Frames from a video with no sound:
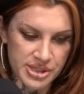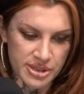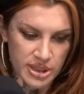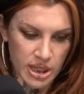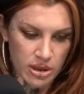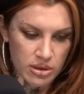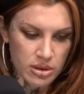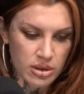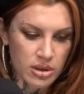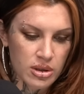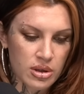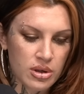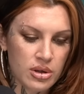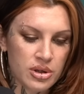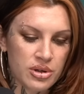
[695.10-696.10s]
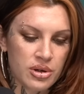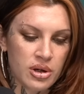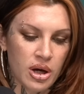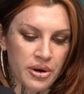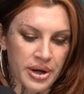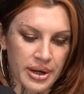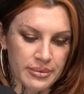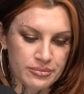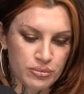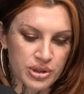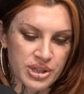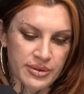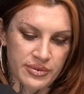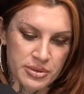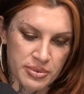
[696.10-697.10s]
still out. Okay, which
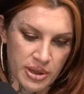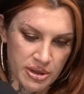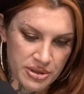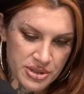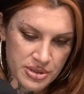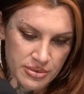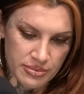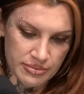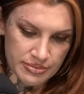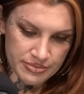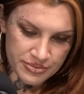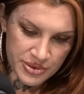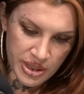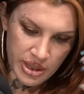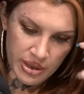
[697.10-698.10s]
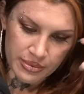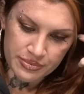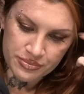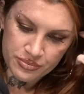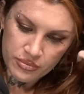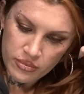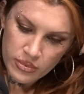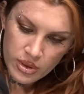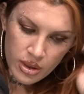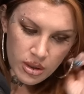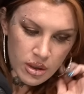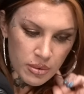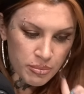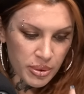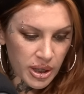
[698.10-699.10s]
left I'm getting too excited. Yeah. Okay.
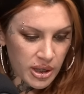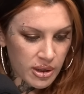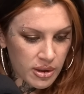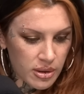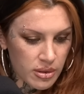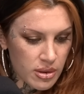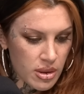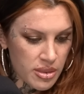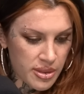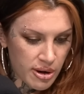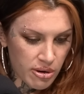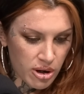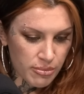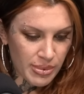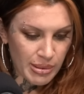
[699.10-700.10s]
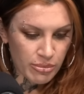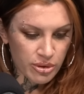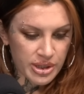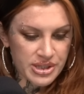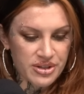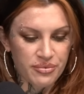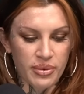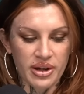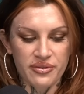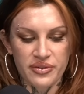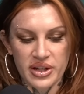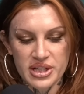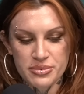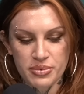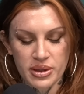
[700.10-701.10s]
But there are memories of my
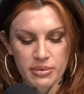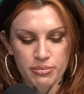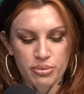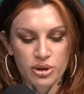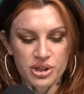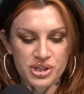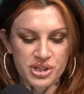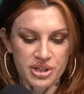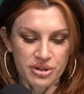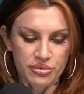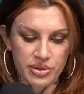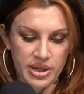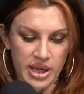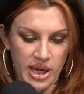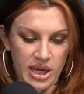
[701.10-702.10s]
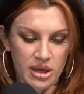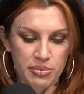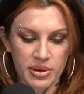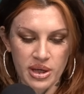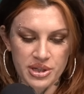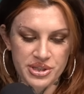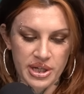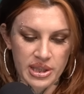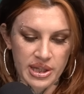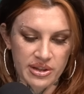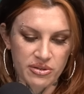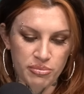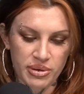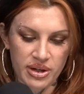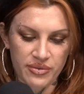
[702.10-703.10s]
face being pushed into a cake because I licked
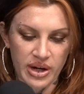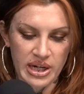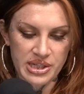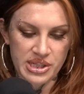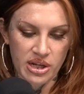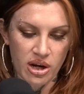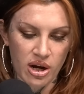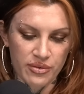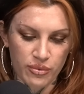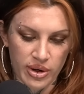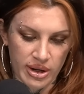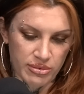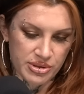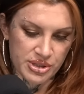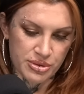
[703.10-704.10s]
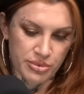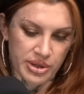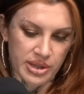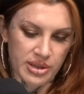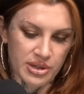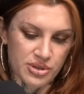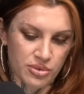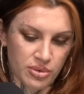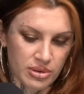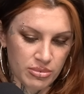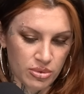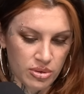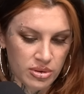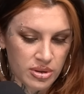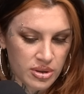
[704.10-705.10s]
a bit of icing off when I was three. That's horrible.